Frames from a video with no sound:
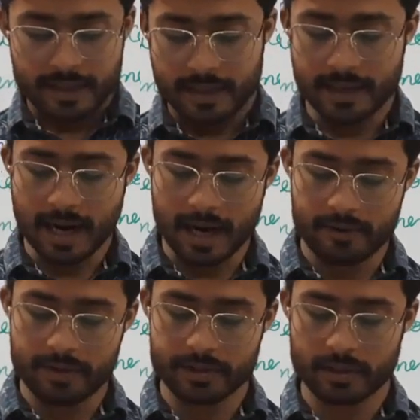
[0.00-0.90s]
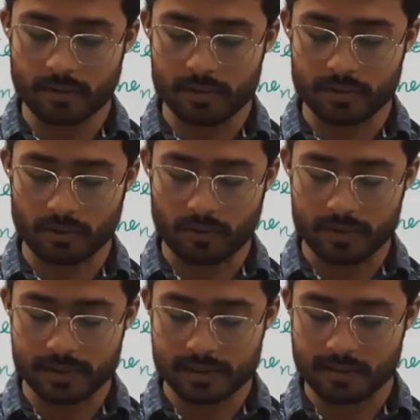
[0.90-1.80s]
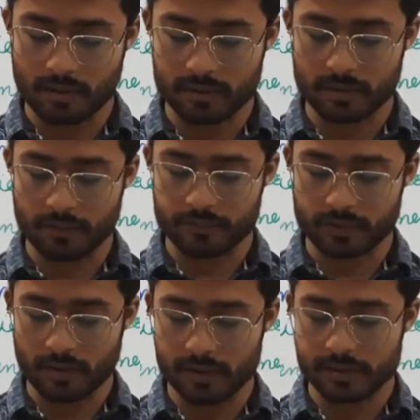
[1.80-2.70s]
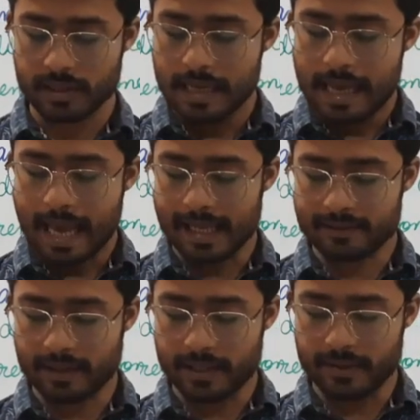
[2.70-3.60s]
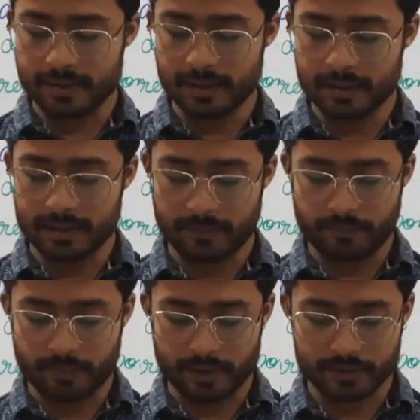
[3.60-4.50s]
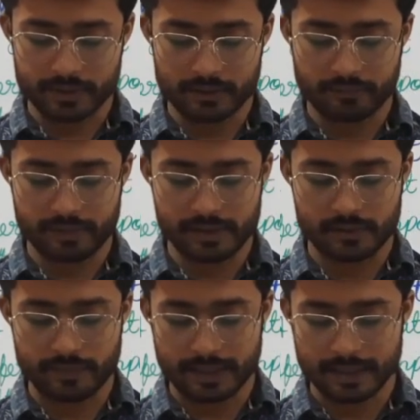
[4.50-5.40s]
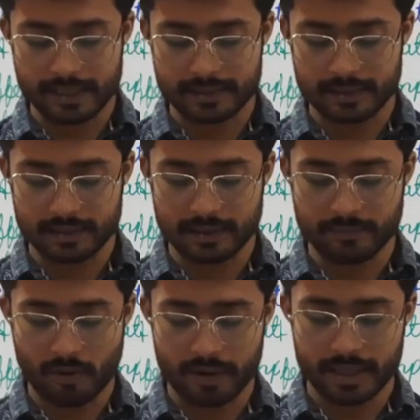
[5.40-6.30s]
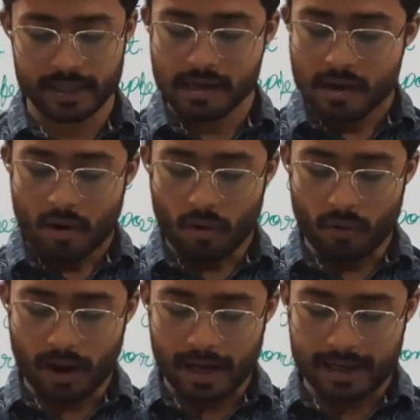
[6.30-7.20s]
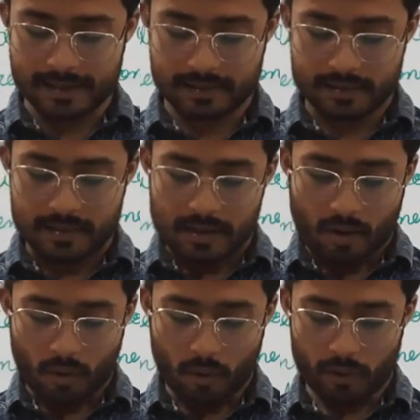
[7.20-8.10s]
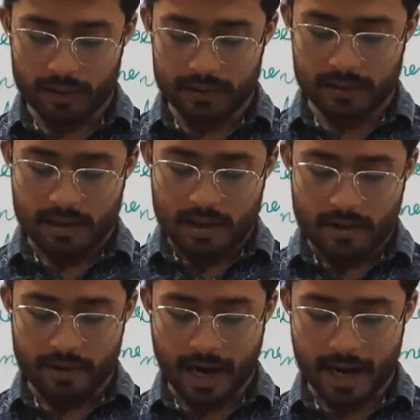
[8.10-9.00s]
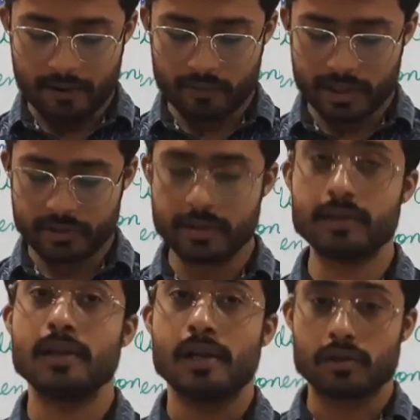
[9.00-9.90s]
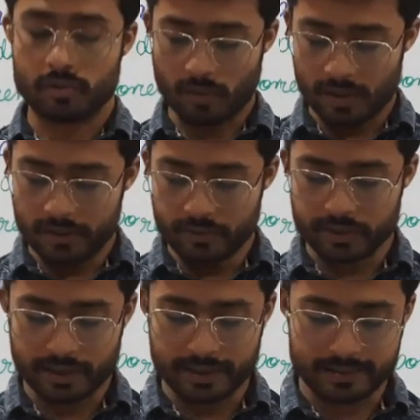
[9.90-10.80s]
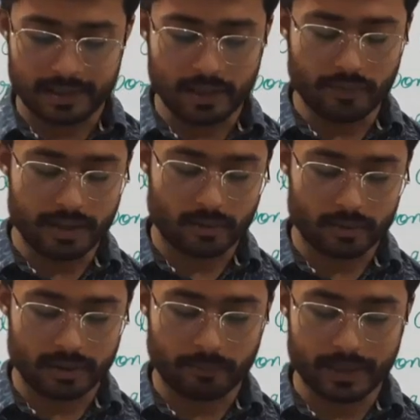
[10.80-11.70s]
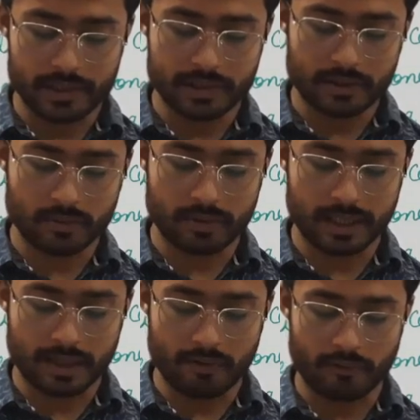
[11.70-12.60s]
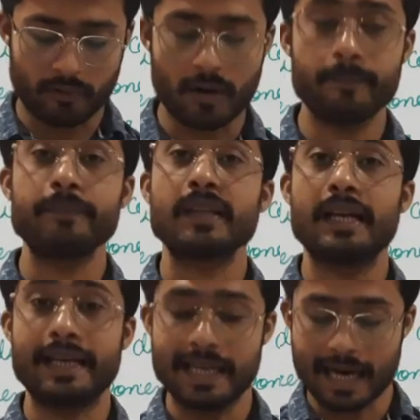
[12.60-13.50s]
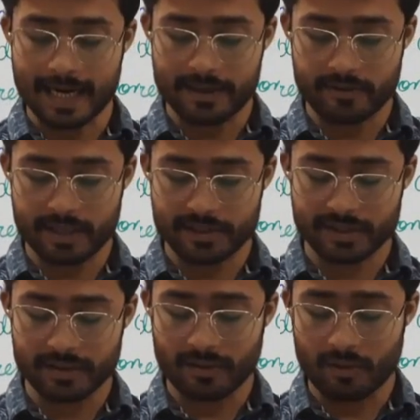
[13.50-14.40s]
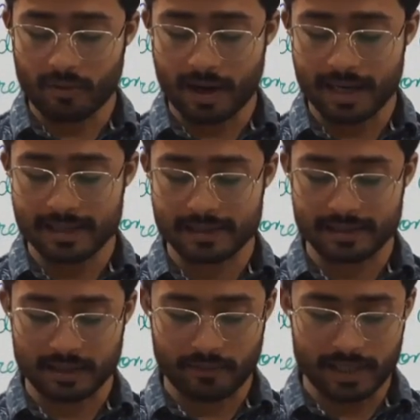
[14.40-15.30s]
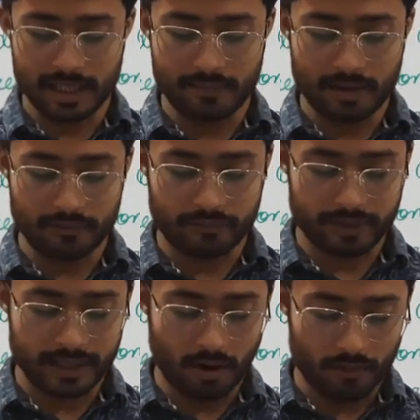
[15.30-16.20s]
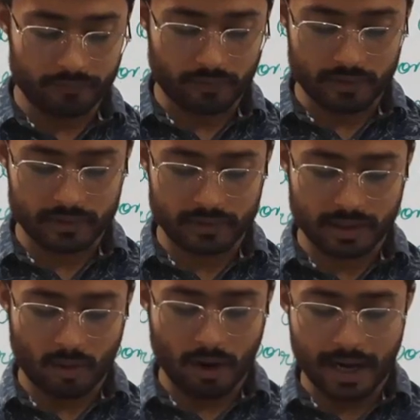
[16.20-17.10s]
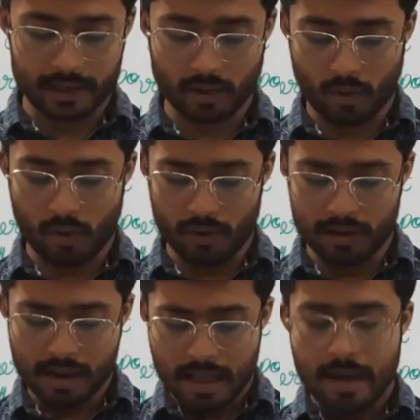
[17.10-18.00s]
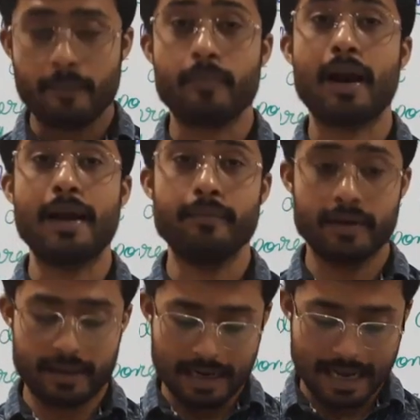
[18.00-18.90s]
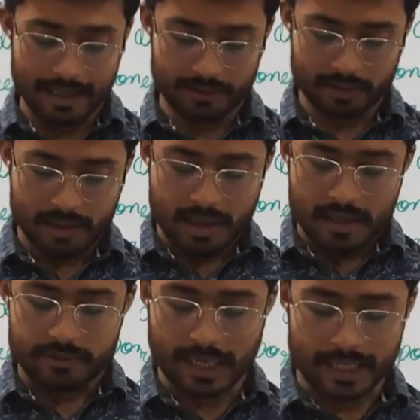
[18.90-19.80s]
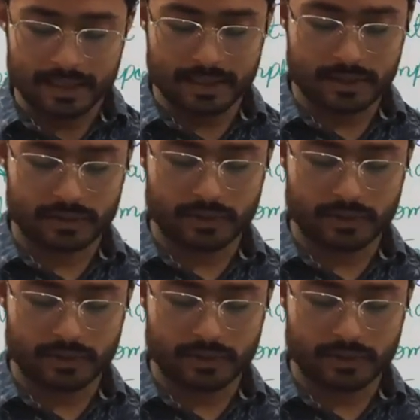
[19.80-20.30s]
Dehydration also causes loss of salts. As a result, the person feels weakness in the body. ORS, oral rehydration solution, is given to the patient to recover from dehydration. ORS is available free of cost at all primary health centers.